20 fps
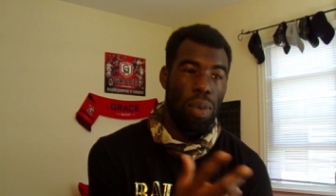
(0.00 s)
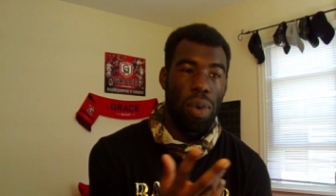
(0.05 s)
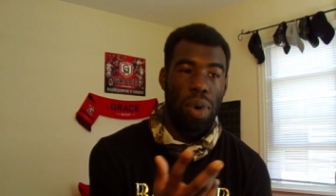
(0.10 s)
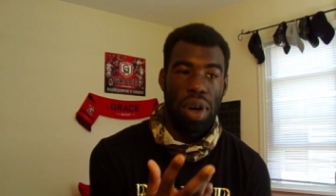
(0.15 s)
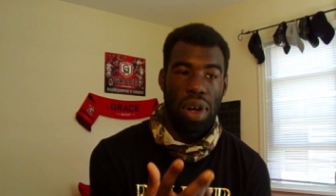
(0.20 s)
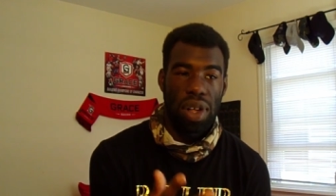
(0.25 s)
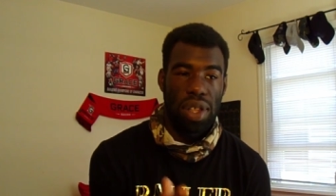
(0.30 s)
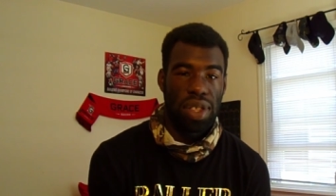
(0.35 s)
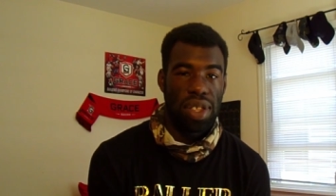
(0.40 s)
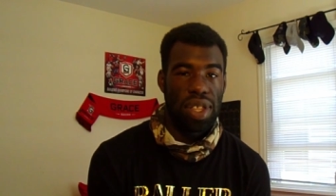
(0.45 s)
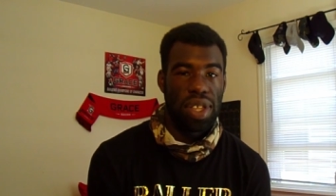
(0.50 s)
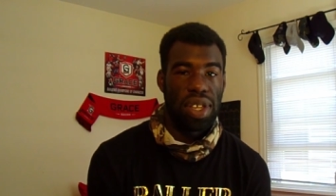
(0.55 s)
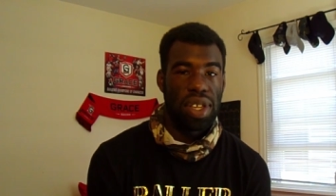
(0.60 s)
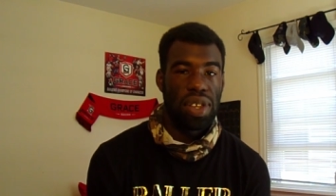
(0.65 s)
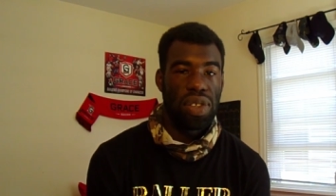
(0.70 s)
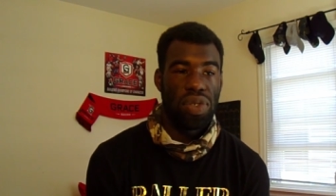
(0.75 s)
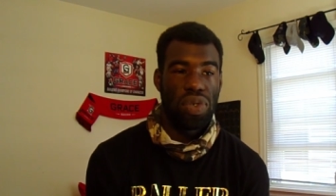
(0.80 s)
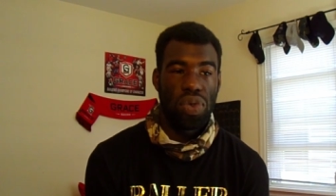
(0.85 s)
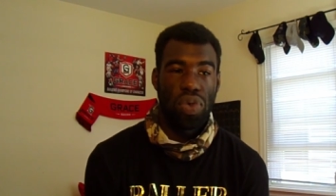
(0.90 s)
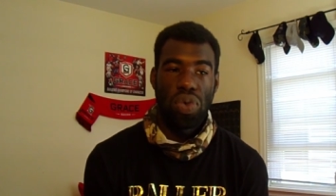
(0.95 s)
D1,
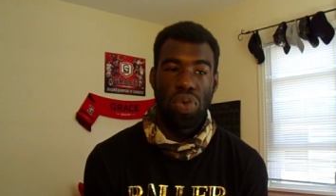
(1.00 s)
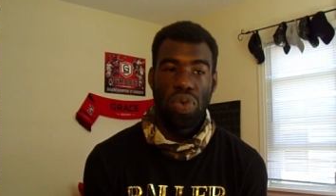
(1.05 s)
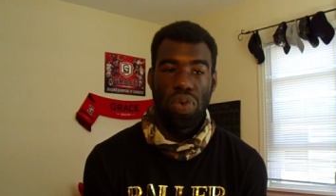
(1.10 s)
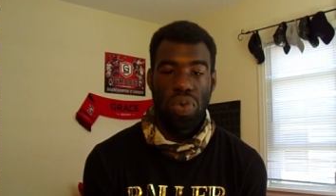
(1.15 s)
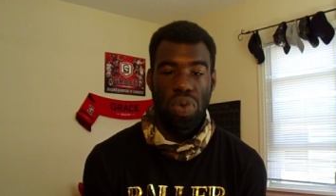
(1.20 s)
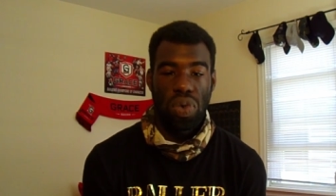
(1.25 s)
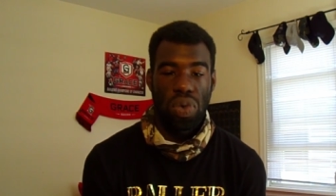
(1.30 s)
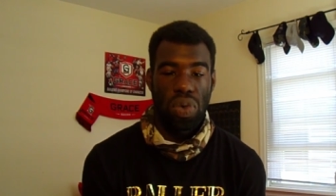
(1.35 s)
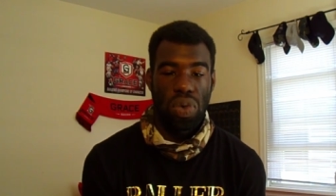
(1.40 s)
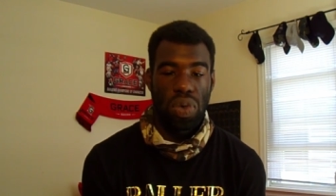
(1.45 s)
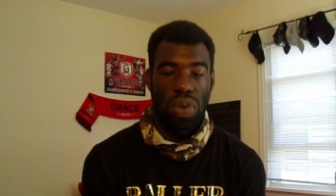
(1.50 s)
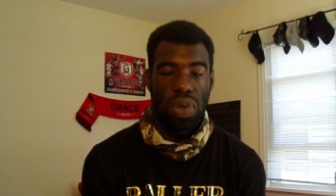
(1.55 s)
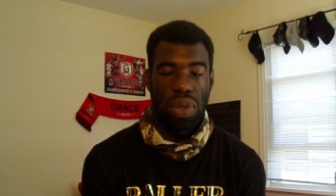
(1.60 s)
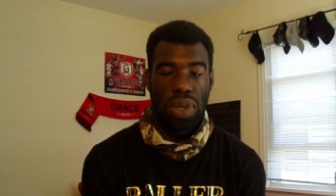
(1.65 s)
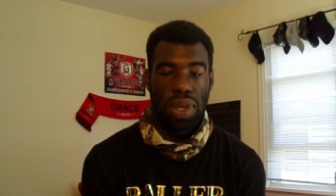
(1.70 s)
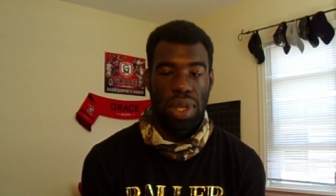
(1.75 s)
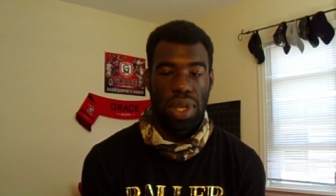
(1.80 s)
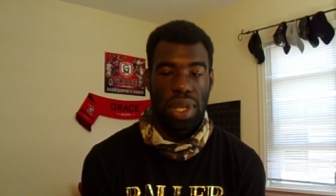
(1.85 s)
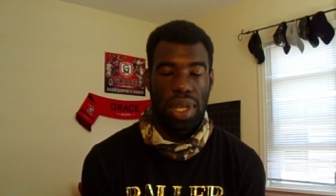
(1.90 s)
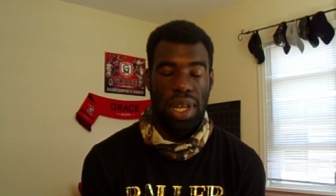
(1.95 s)

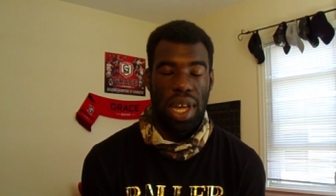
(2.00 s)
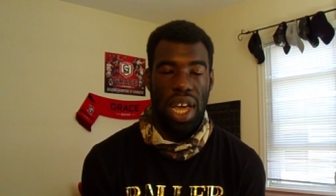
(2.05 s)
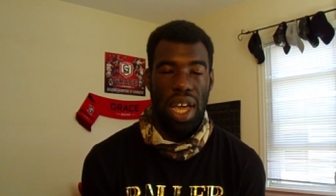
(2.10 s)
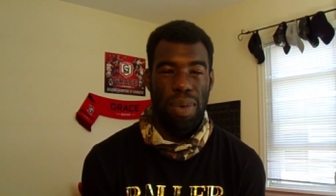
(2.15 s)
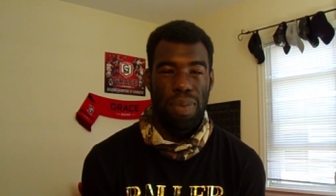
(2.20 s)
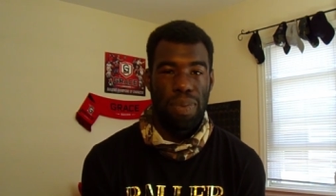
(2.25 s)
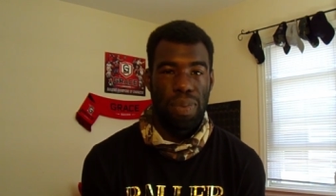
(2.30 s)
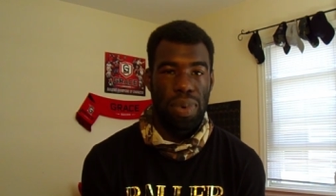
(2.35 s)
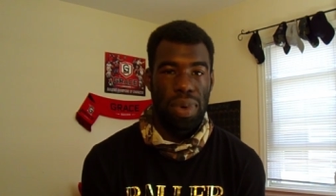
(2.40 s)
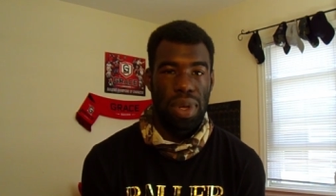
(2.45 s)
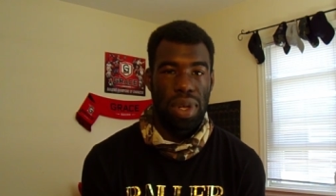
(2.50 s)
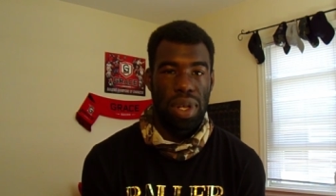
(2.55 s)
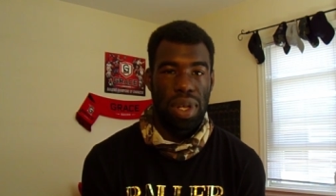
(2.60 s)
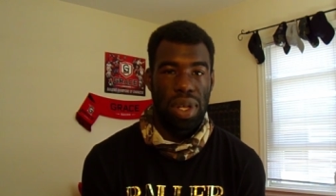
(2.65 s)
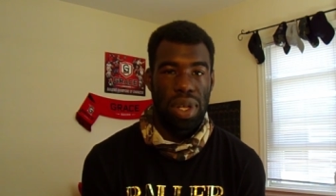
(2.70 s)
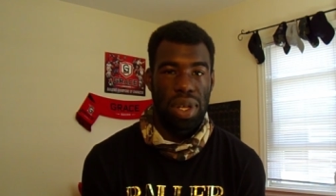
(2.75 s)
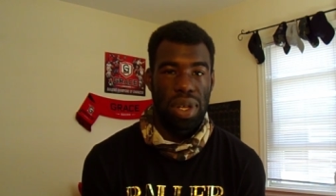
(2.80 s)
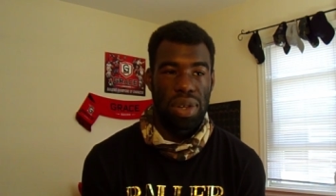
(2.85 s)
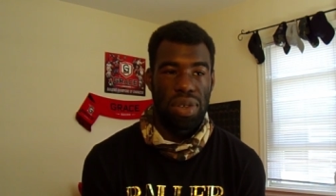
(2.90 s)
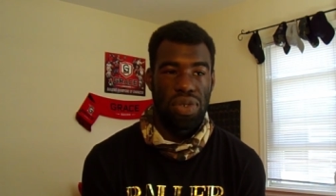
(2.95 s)
D2 type
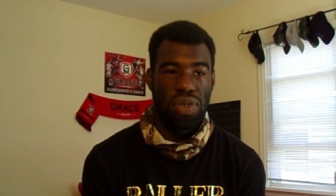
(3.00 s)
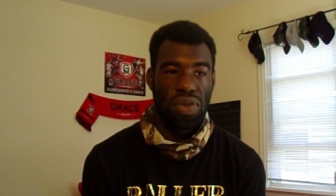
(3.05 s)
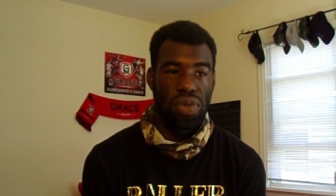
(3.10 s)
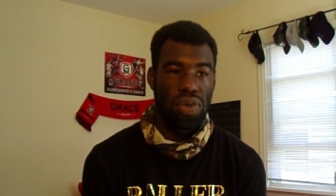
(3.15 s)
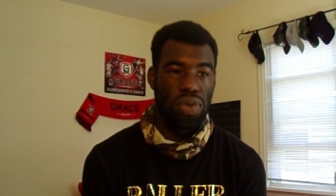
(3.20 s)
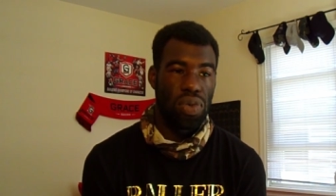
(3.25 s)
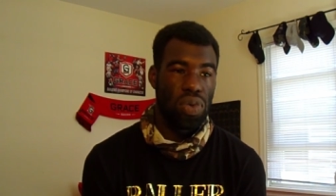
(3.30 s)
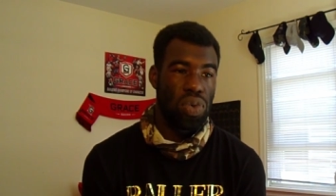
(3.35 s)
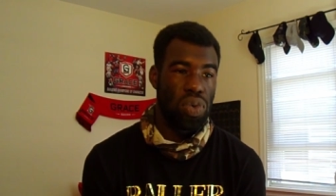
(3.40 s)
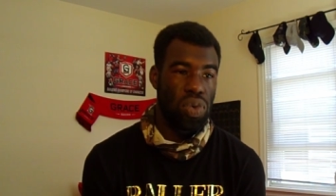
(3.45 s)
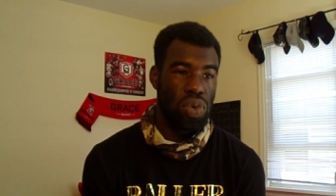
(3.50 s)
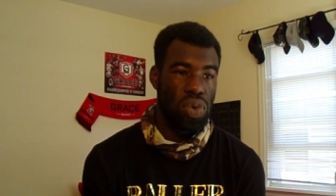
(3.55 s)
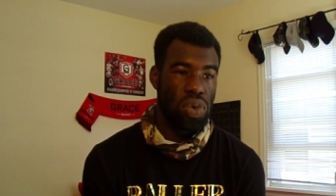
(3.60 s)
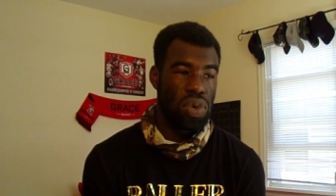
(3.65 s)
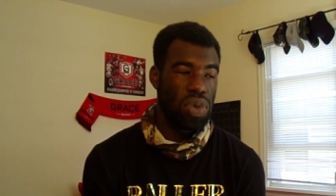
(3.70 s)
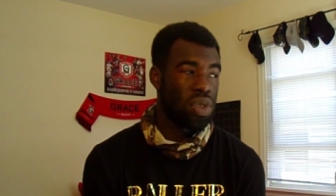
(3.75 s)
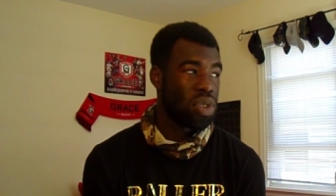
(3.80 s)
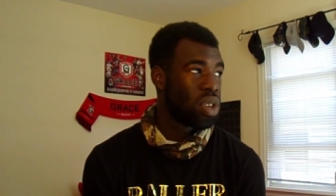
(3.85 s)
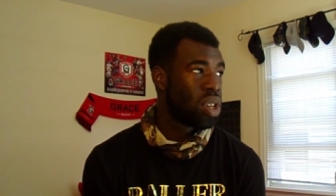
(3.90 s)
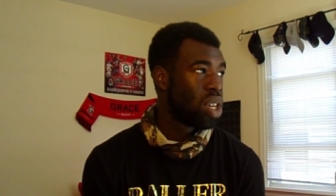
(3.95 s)
of
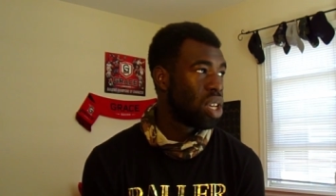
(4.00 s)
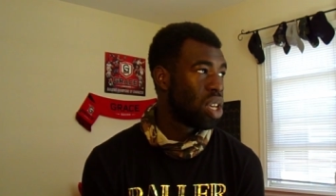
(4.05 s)
schools.